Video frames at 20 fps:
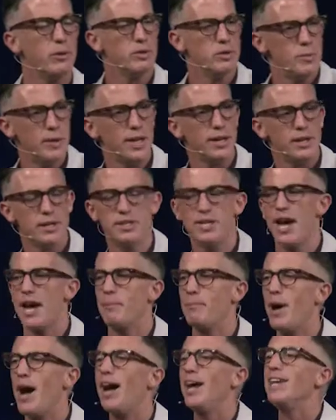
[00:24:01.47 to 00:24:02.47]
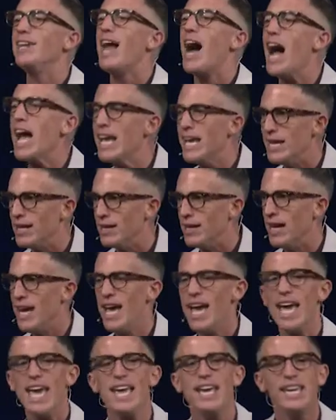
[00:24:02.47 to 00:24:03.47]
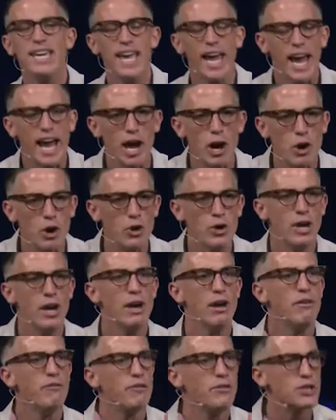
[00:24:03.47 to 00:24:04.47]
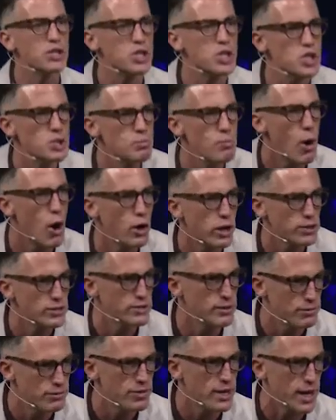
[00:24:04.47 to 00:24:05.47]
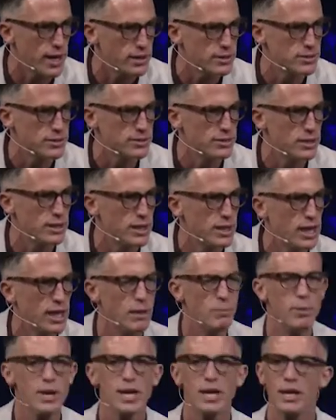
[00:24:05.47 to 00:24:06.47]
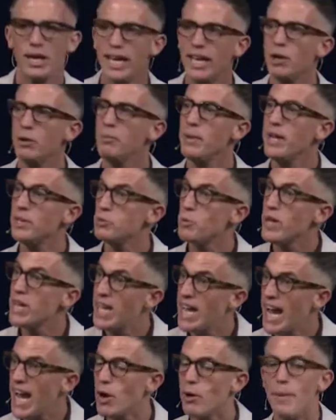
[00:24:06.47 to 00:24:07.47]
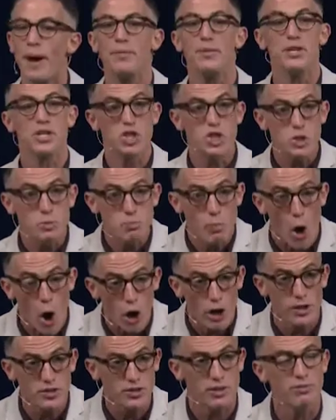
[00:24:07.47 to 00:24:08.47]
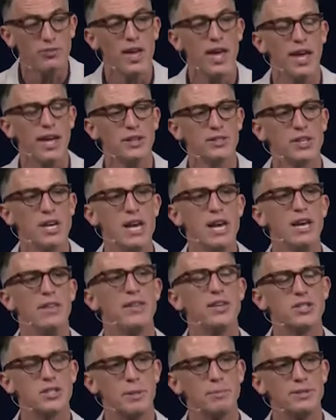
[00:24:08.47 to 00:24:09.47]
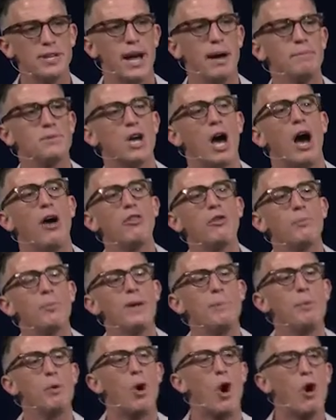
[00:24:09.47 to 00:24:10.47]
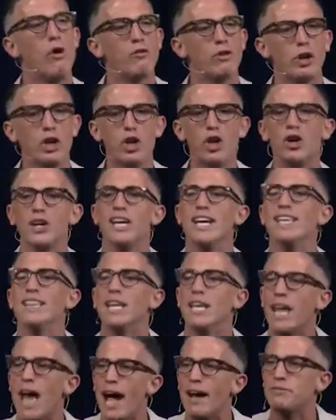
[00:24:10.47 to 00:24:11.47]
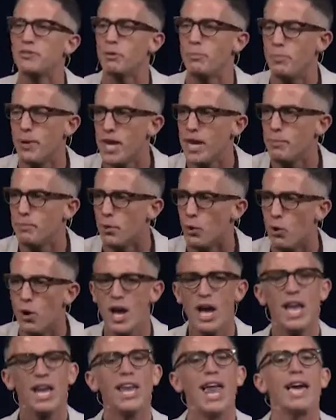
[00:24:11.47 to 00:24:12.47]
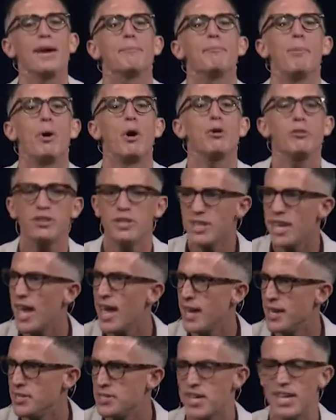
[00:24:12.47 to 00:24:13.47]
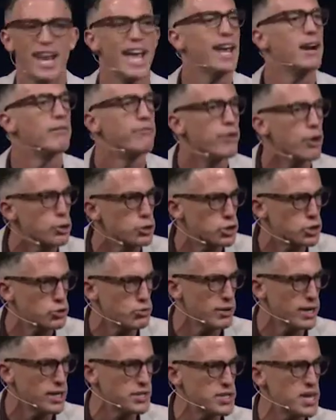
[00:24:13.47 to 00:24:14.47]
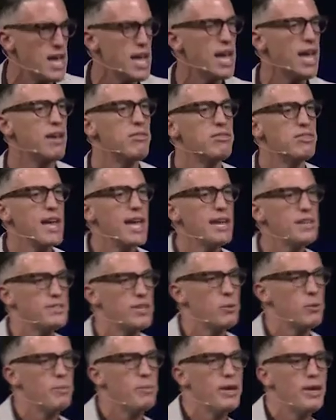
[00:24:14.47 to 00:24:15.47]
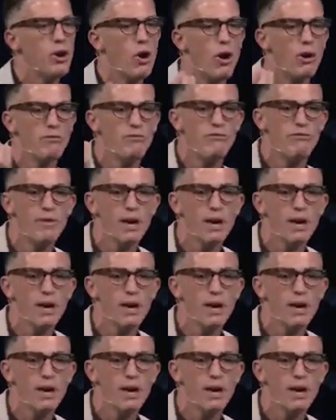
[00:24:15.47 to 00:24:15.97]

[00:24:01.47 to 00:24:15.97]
was being attacked by a lion. He cared for the smallest of things. And being a leader means we care about the smallest of things that sometimes other people overlook in the lives of people, like birthdays and anniversaries and things that would be called